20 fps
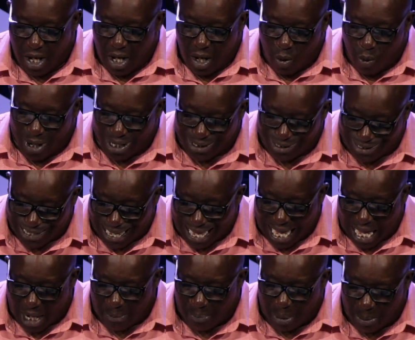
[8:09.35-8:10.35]
which
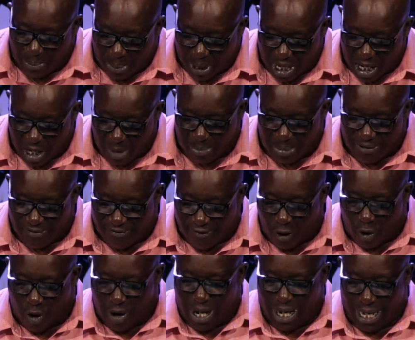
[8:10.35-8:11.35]
God prepared
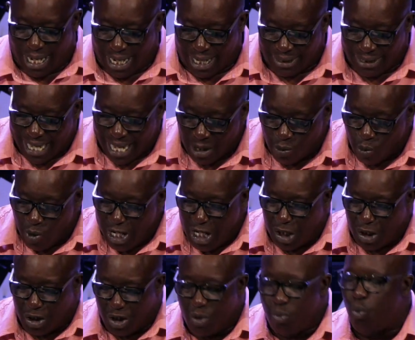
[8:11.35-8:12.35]
beforehand that we
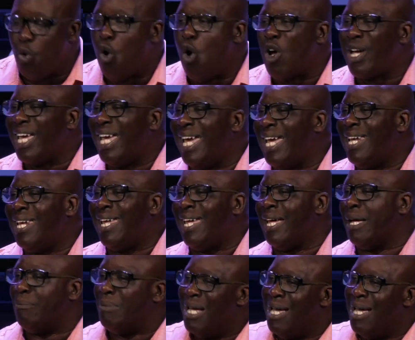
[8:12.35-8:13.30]
should walk in him.